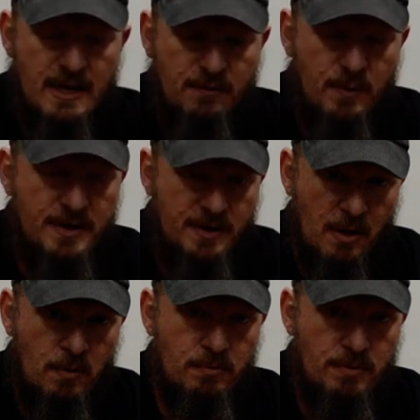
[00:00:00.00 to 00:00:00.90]
if we
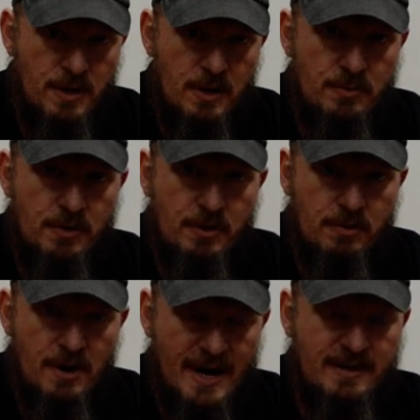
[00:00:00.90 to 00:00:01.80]
don't know the
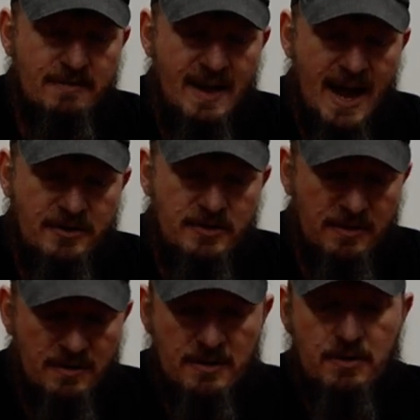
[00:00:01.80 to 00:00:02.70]
corrective
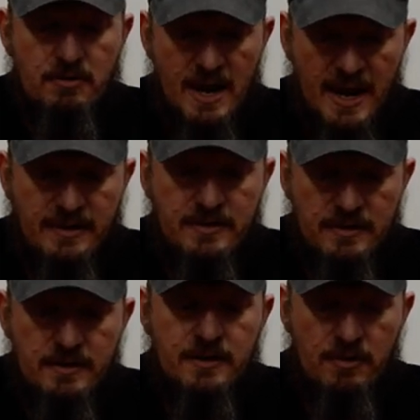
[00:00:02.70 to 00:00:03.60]
action, the
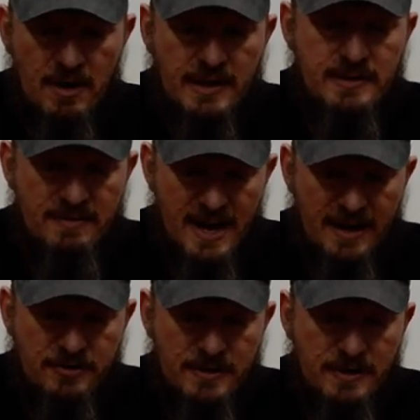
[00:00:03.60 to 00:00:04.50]
correct corrective
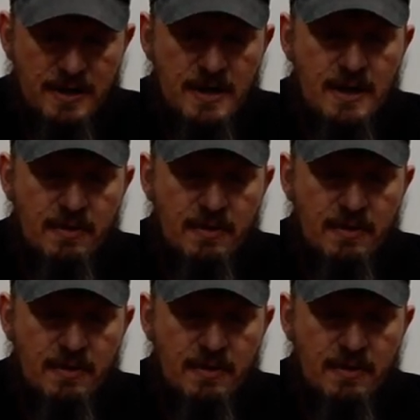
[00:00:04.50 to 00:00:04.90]
action,